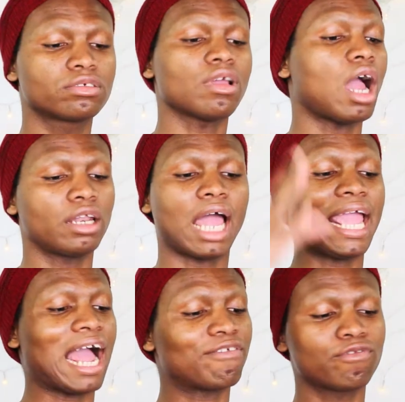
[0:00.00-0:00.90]
And I
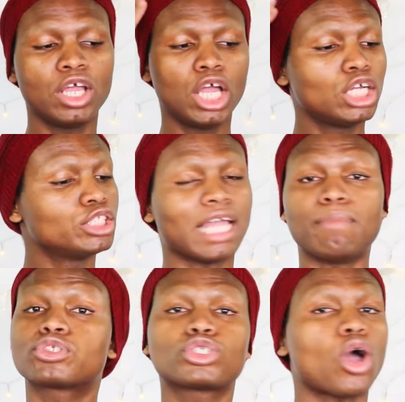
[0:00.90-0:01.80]
have
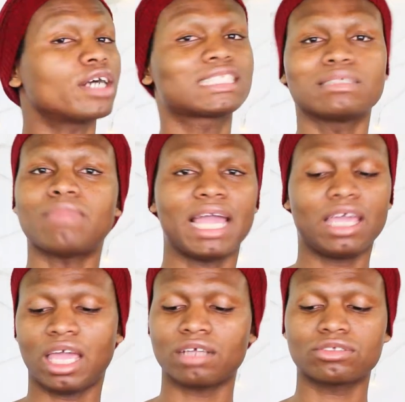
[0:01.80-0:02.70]
them thoughts in my
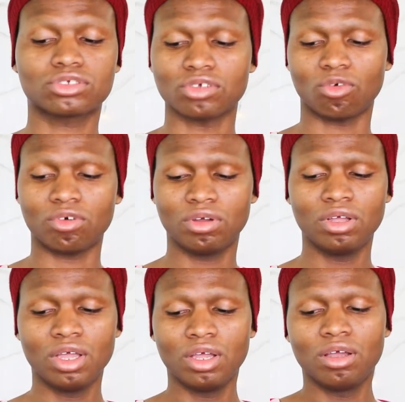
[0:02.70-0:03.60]
head. So
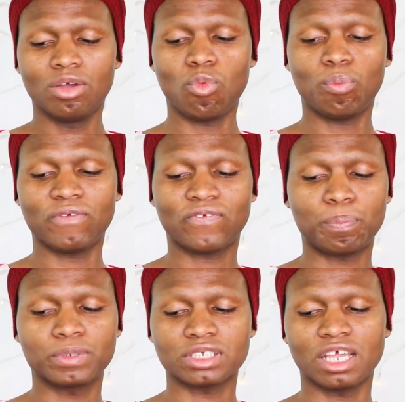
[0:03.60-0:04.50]
before
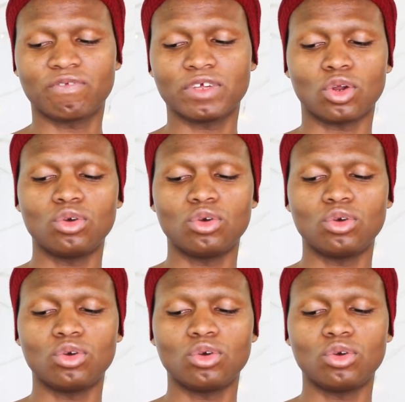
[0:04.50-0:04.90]
putting a video,